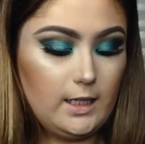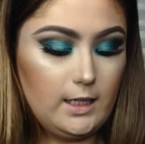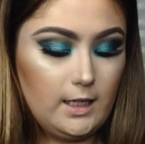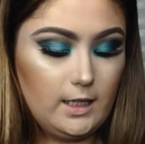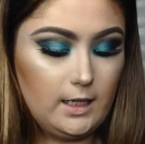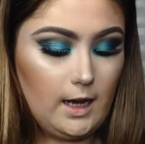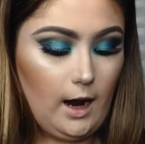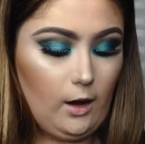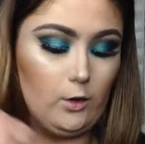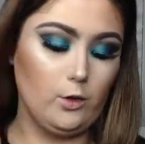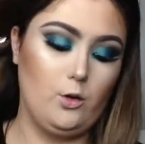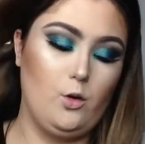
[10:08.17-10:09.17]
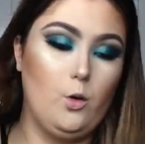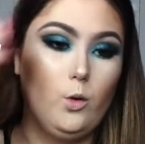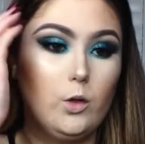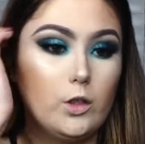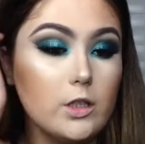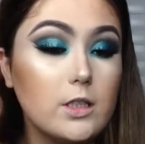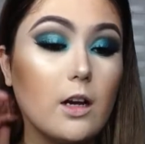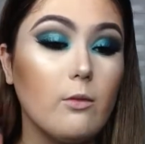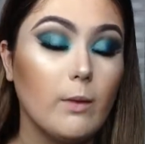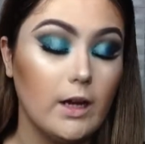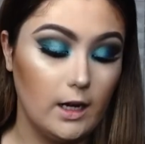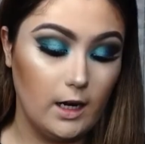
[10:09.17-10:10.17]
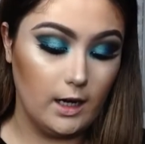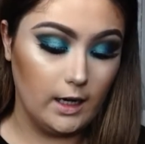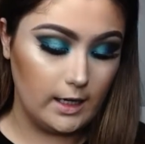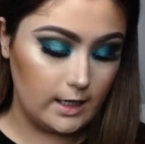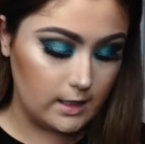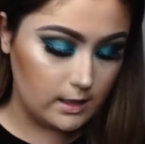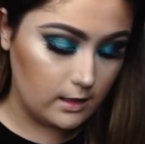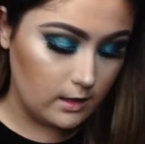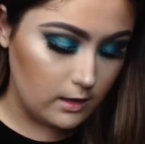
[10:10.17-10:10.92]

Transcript: in the outer corners of my eyes.